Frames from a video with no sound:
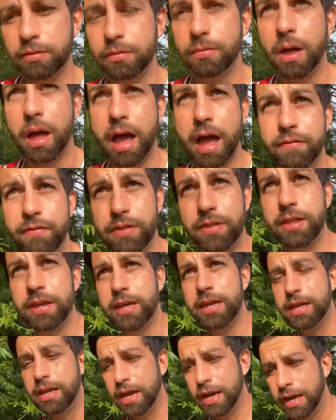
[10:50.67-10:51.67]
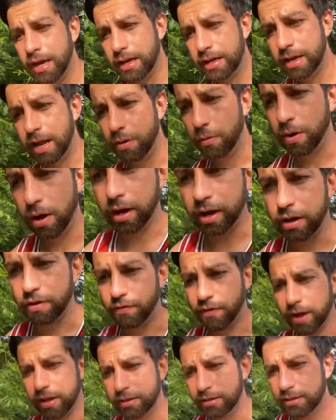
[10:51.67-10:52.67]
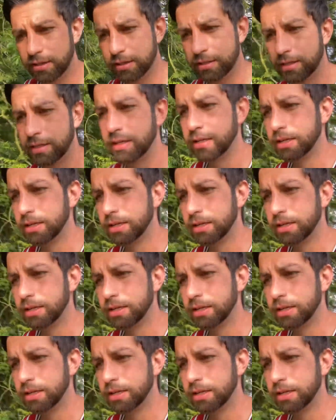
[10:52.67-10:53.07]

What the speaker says: Having the networking events